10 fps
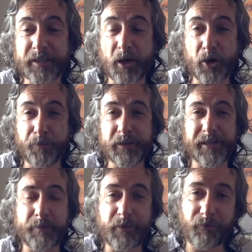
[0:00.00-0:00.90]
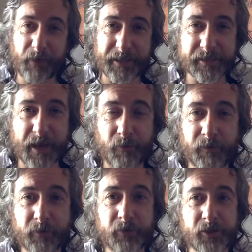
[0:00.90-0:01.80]
is open to letting me fix that with
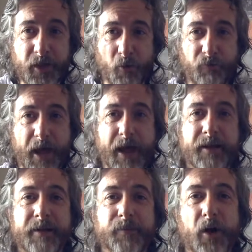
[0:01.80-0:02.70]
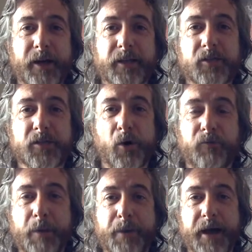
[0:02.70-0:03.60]
them and solve that, I can solve
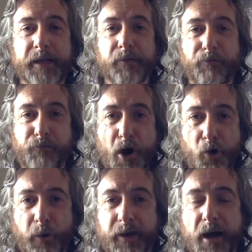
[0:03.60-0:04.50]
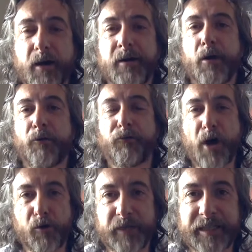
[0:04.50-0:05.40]
their pain far quicker,
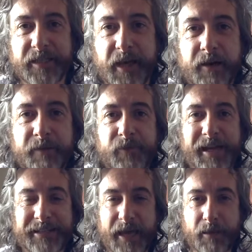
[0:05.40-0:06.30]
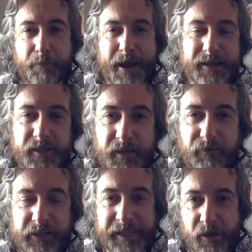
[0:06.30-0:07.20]
far easier, and get them back to
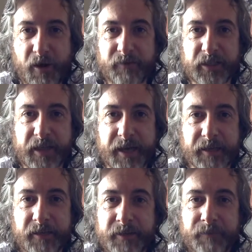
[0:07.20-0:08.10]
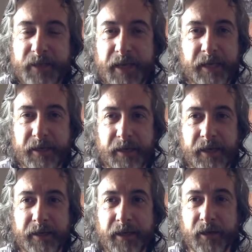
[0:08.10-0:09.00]
living their lives again
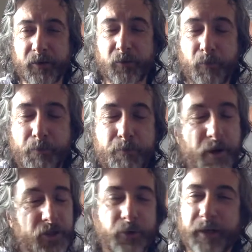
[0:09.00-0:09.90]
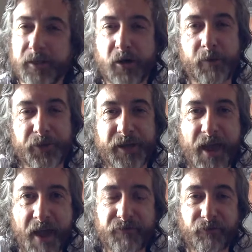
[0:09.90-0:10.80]
in a much quicker time than they
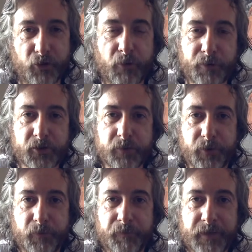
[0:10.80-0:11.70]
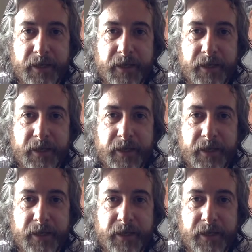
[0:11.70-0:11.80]
ever thought possible.